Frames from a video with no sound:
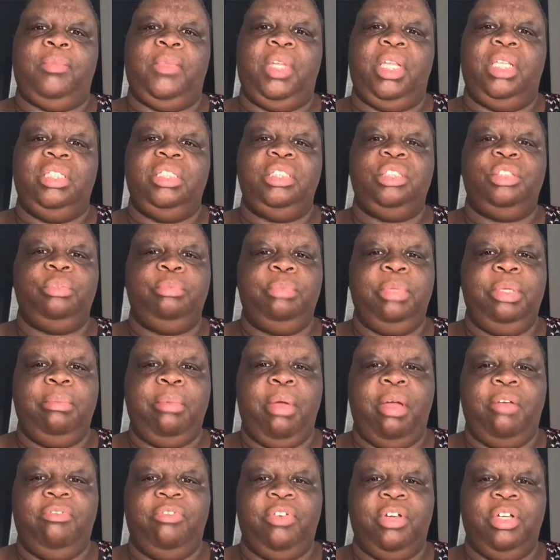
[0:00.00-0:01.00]
This will be
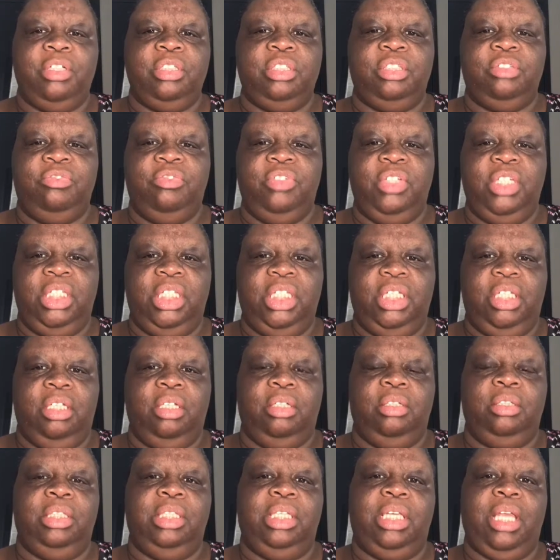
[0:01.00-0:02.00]
my first
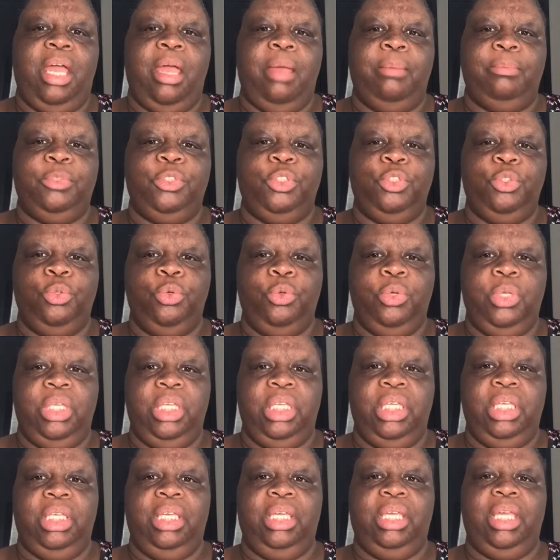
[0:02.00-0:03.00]
video that I'm
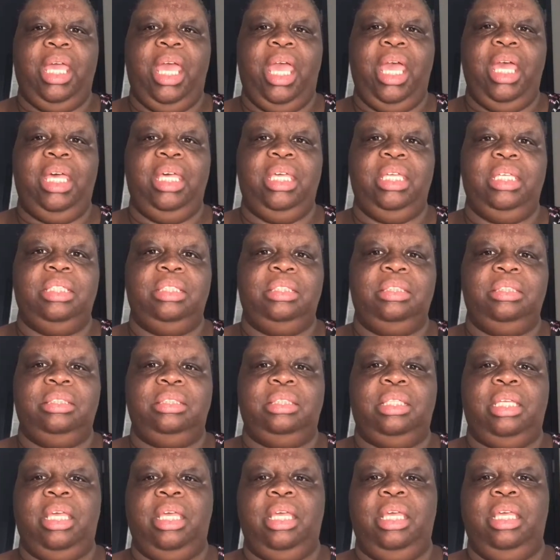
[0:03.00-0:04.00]
doing as
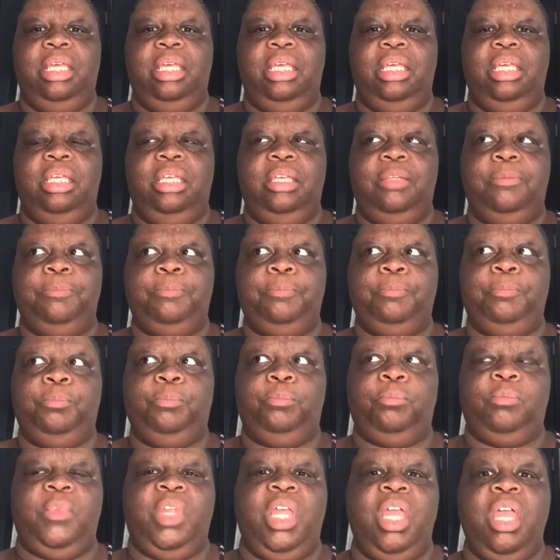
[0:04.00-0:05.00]
a
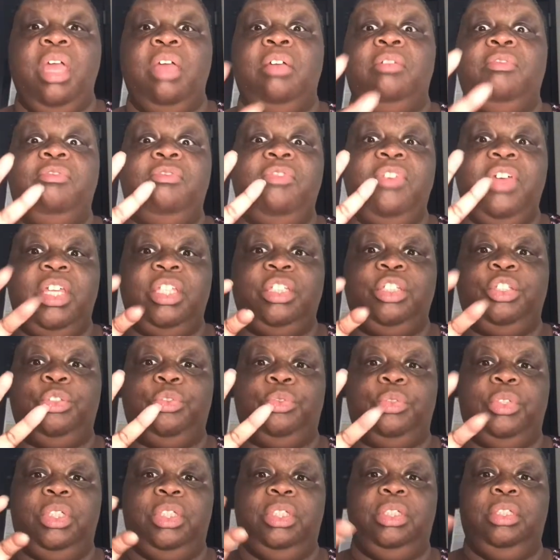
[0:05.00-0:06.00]

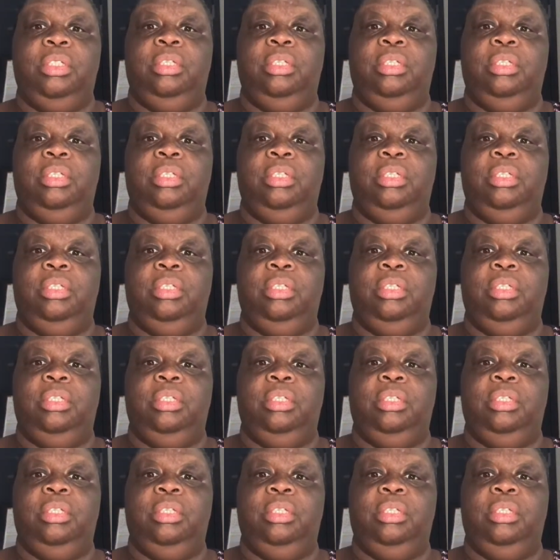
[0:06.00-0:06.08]
veteran.